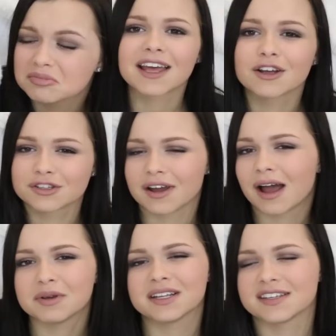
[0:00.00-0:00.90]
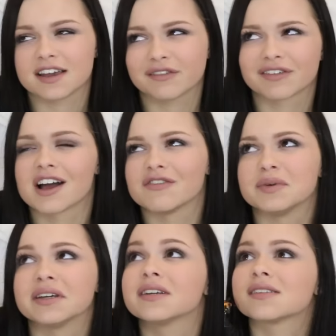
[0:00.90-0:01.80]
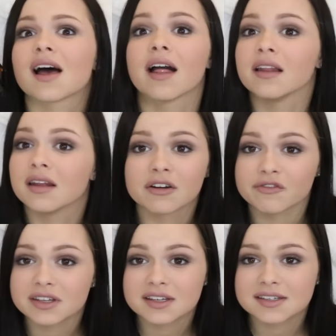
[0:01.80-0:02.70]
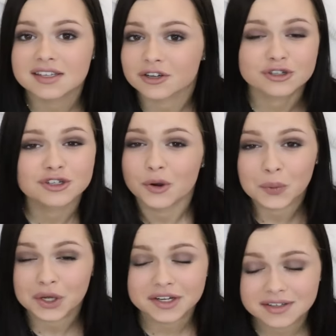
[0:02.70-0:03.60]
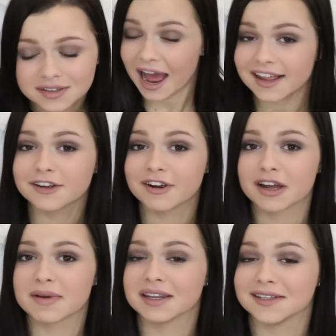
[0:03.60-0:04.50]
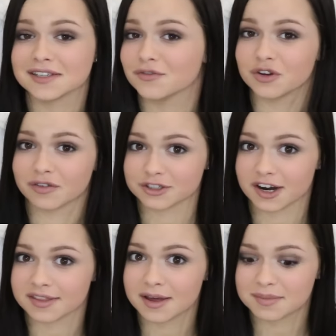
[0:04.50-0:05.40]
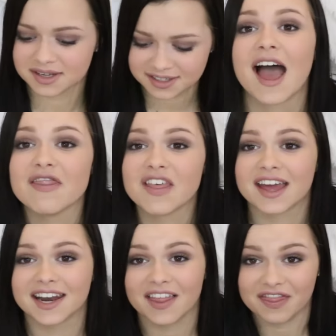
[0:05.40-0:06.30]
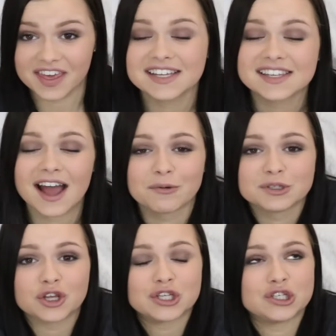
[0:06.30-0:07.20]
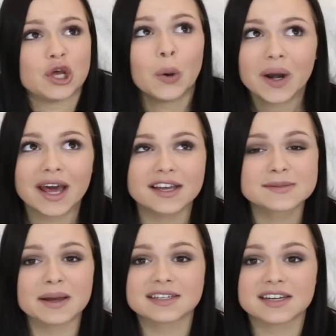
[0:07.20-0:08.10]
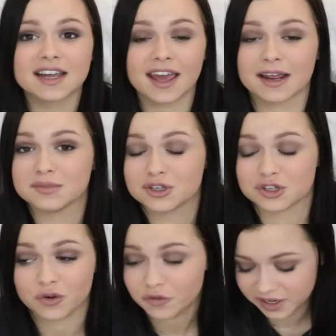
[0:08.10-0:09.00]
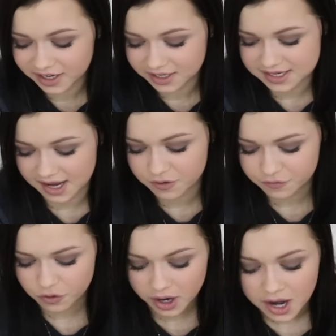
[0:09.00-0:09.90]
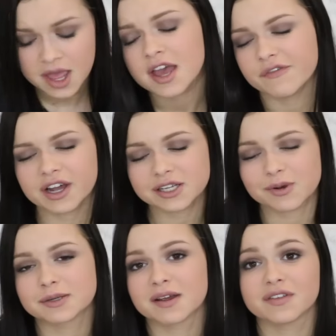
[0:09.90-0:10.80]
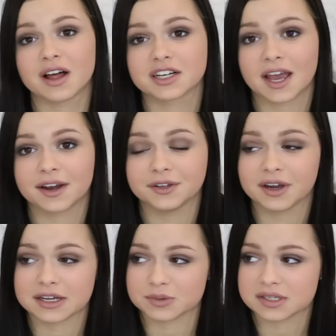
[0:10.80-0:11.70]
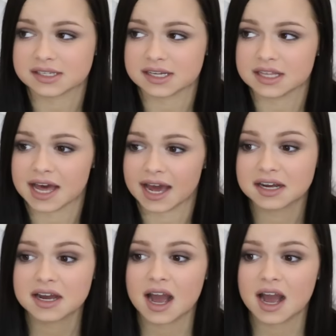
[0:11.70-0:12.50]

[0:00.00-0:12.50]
they also got me a Take 5 because I love these. They're so good. Highly recommend these if you've never tried them. And then this I was so not expecting and I'm so freaking excited for. If you guys watch my vlog channel, you guys would see that